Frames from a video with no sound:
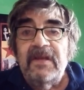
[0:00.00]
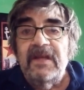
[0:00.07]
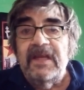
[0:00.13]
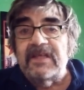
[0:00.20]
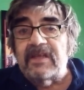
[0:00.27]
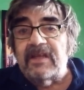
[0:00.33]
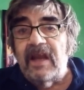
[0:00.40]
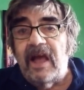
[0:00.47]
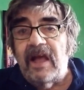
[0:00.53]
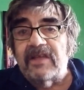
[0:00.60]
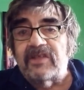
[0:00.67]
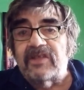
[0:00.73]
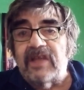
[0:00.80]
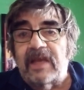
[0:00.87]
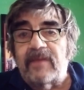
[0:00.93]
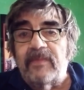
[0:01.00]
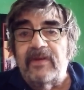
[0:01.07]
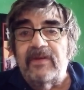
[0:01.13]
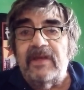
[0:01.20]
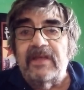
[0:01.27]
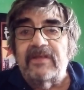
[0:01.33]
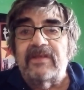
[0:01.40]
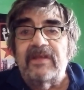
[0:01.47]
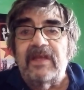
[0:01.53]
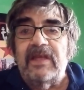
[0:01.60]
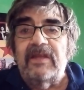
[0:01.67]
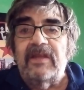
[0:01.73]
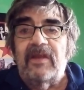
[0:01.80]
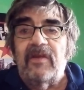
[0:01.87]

This last segment isn't in the